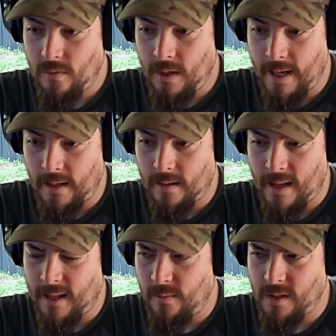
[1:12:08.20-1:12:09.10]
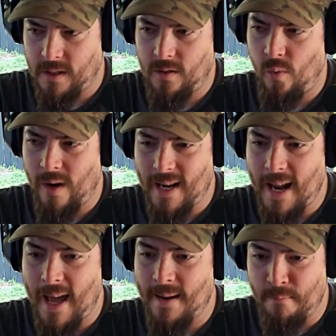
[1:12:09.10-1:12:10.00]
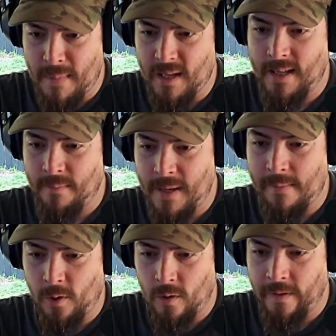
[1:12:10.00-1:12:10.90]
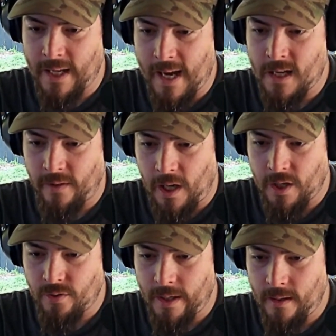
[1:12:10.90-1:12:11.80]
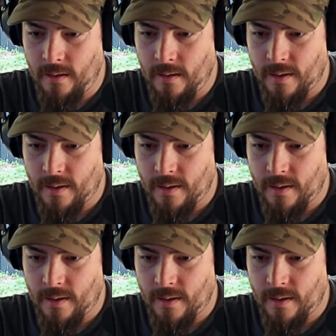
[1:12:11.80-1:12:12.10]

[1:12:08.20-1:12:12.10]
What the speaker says: like I think it was 29 million people over the age of 100